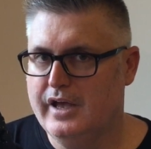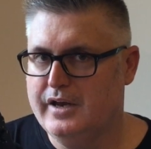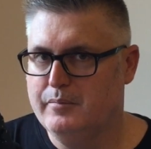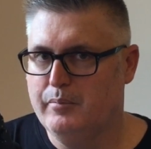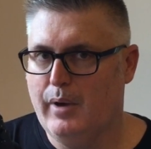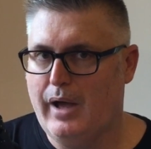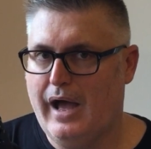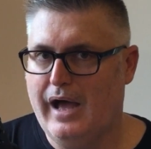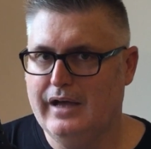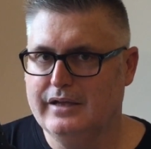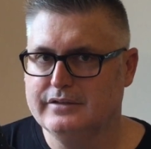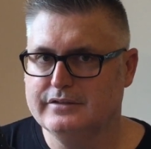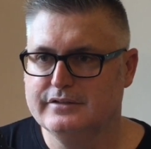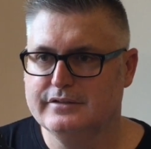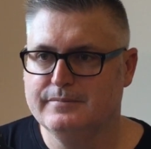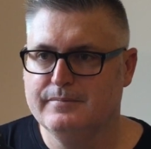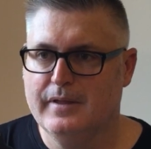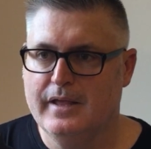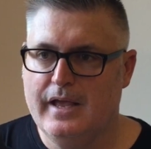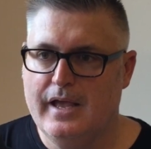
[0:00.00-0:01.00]
in
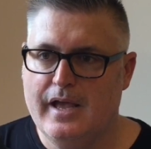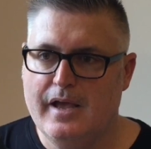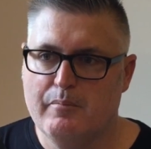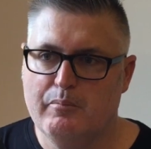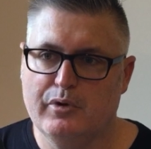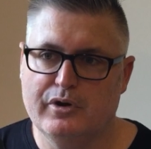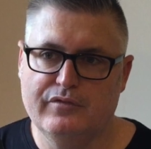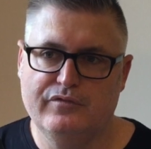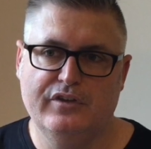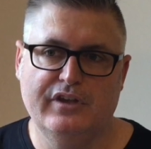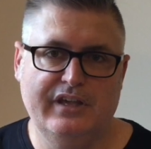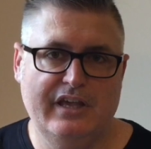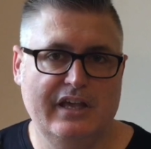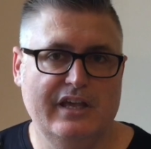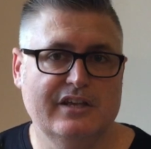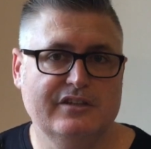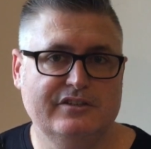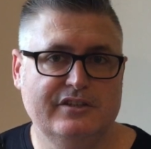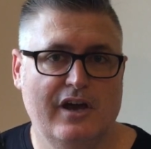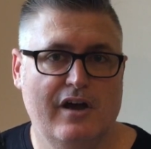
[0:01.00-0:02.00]
parts, but if you
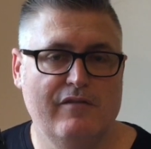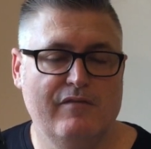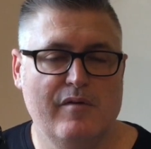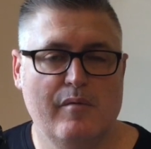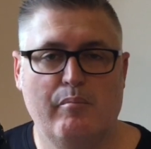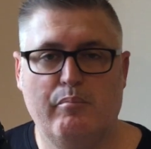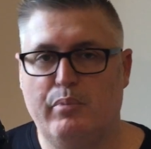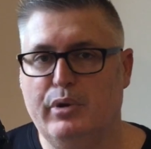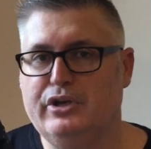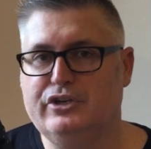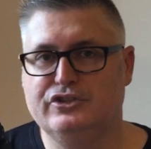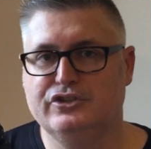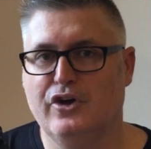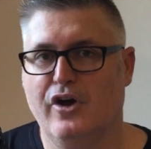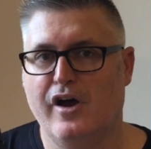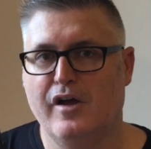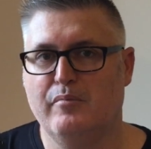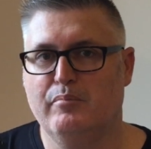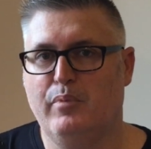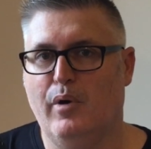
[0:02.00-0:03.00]
get yourself a big
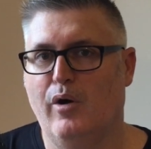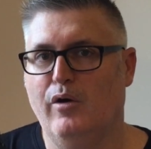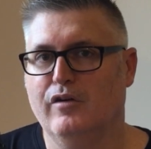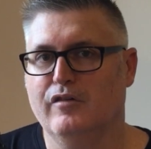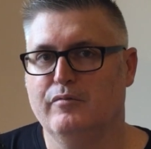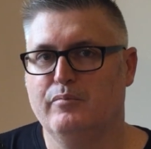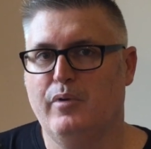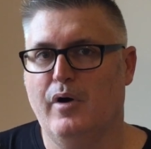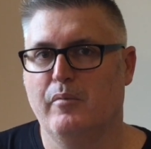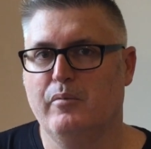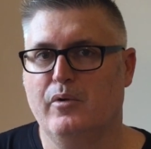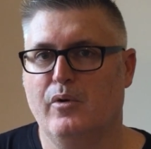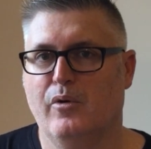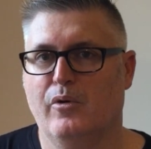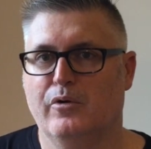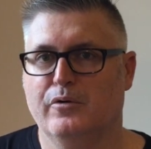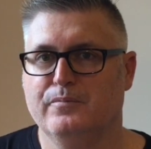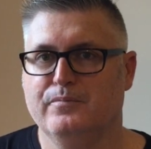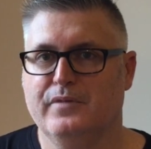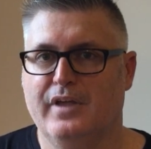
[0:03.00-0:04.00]
giant bowl of
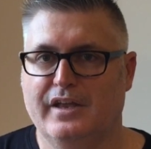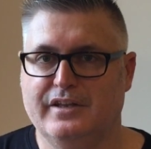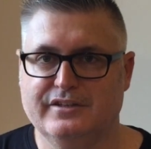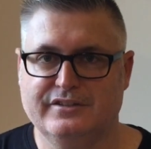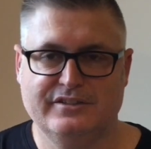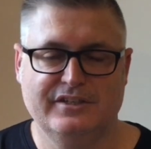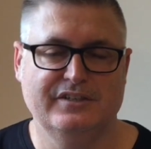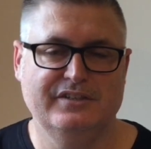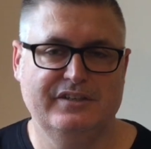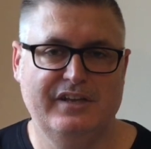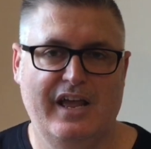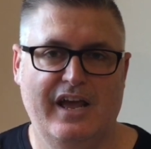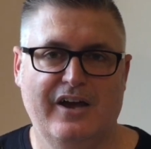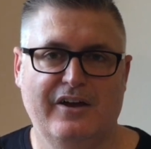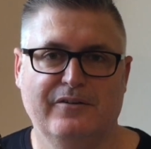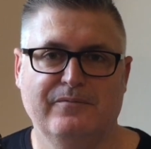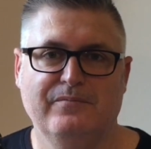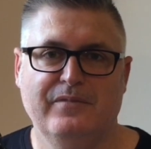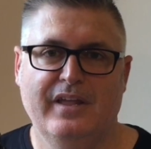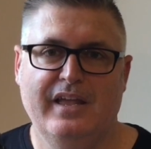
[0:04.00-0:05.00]
popcorn and sit
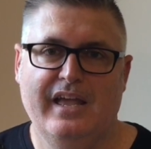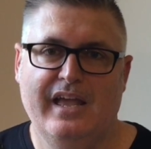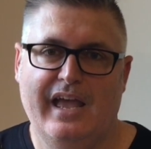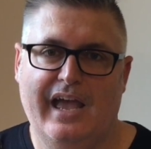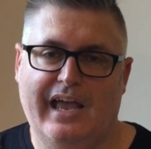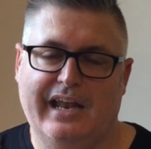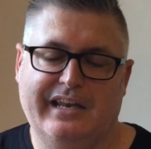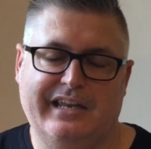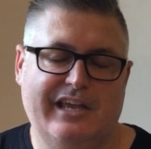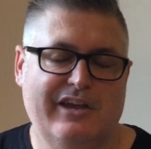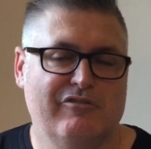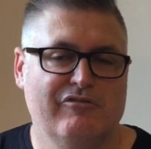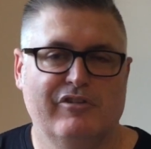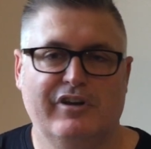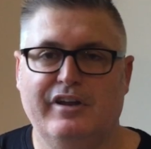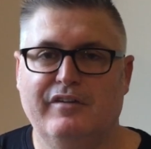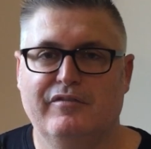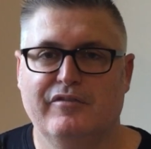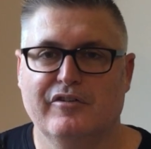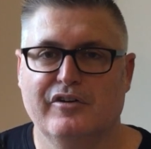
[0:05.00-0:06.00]
down and get
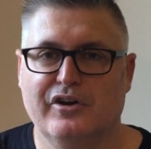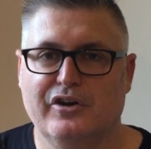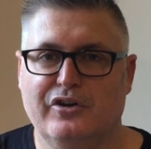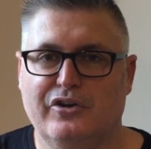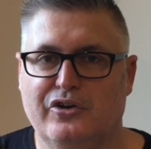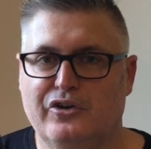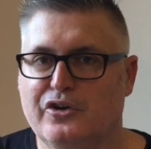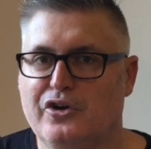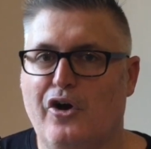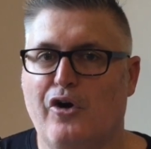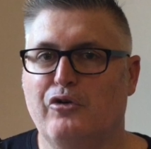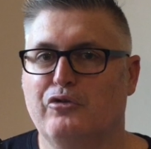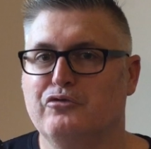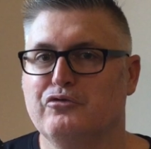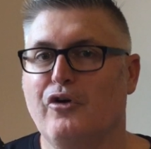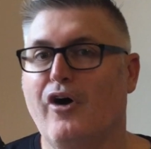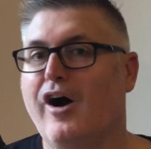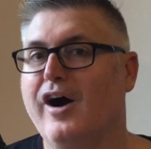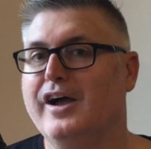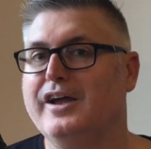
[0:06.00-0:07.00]
ready for a good
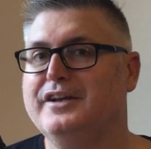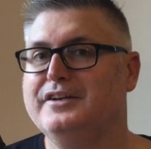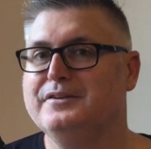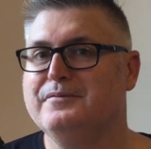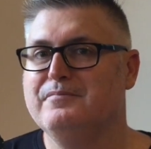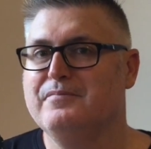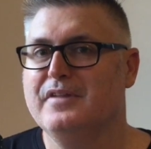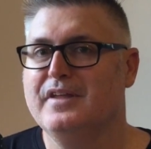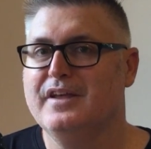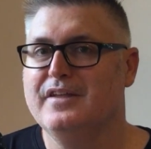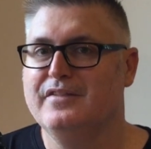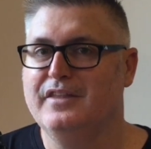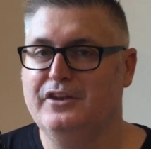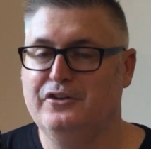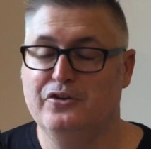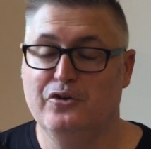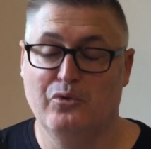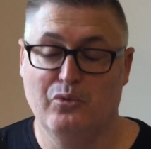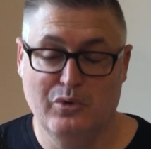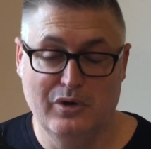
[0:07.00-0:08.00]
old ride,
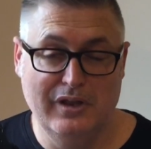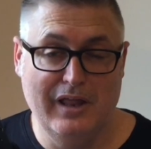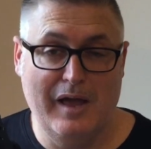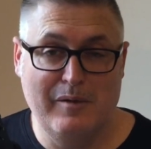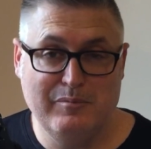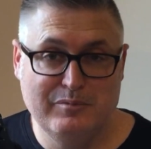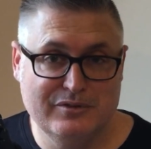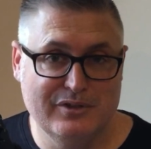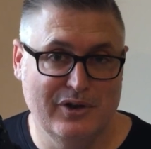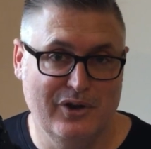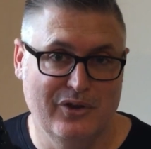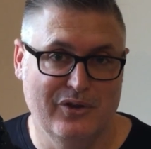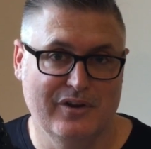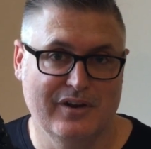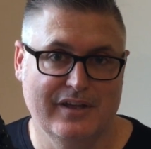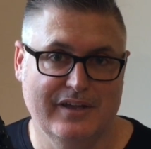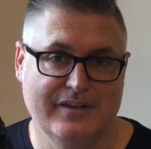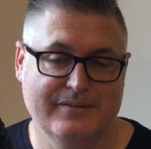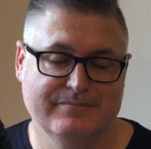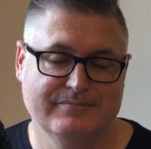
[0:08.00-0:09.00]
then you will
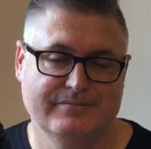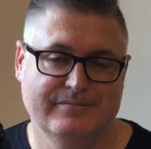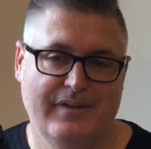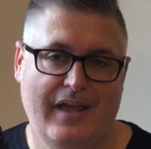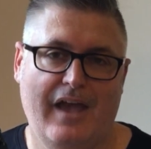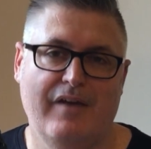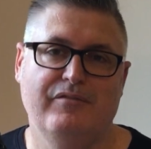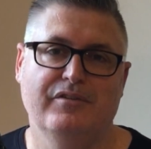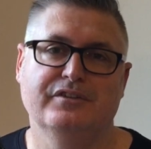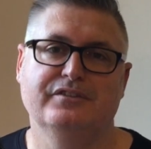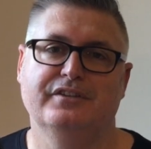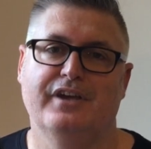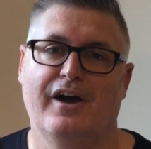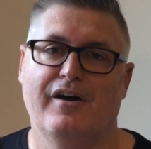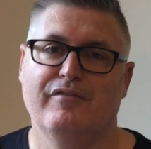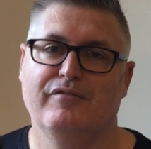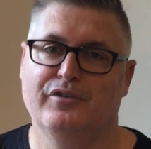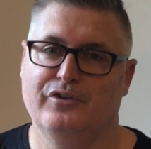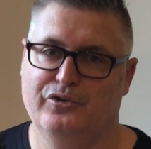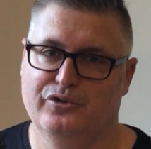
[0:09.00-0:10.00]
absolutely have
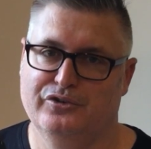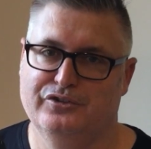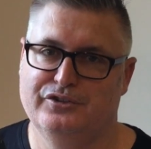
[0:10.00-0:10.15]
yourself a good